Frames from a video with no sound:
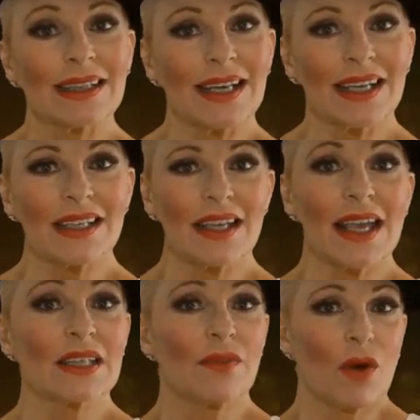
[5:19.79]
Lucky
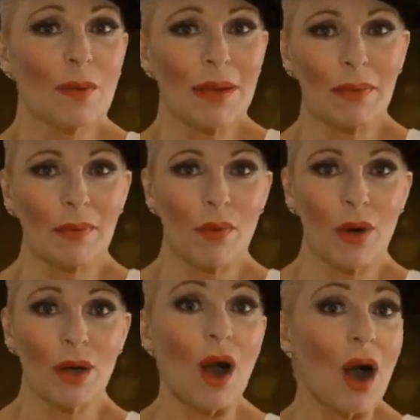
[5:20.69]
days for people
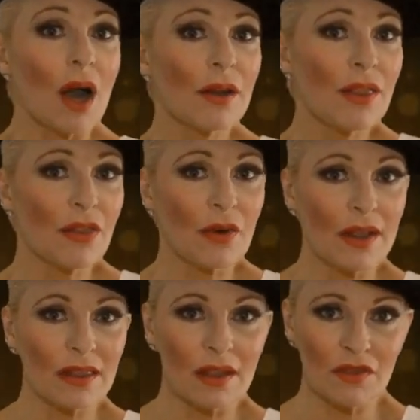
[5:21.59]
born on the
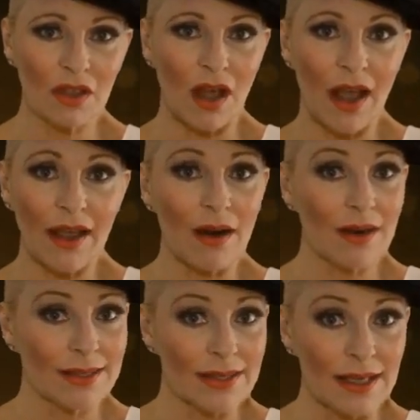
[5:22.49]
30th of July
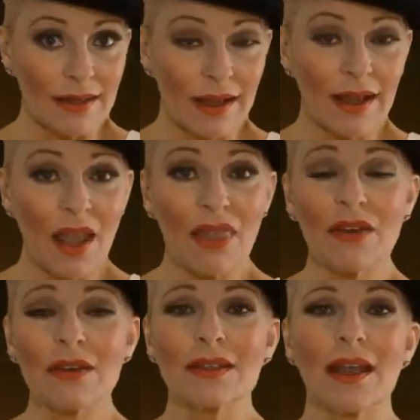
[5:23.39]
are Sunday and
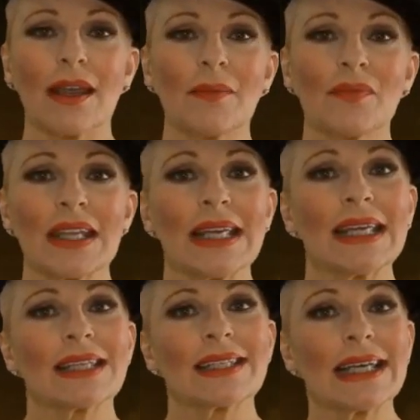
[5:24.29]
Thursday.
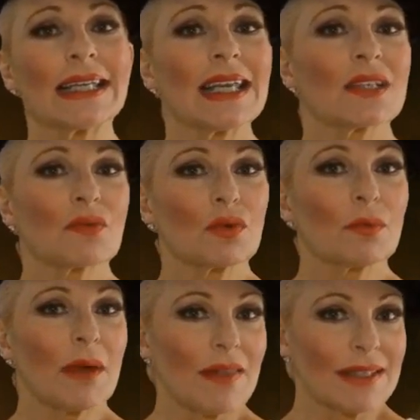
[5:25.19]
Sunday is
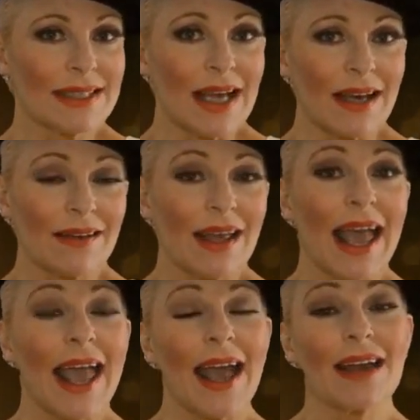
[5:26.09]
ruled by the sun
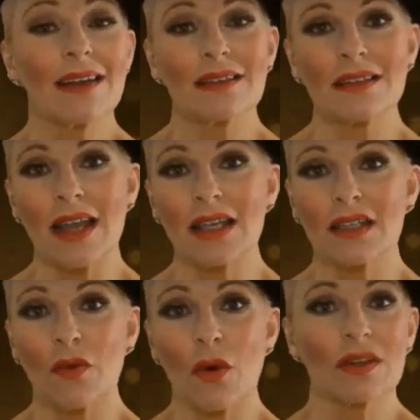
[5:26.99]
and
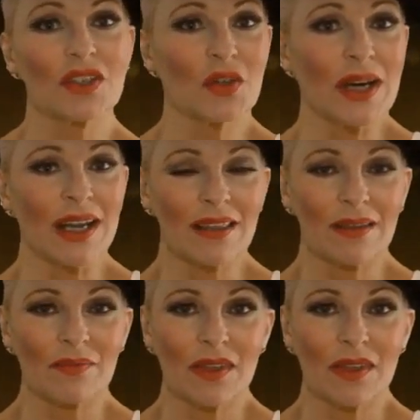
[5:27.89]
stands for strength,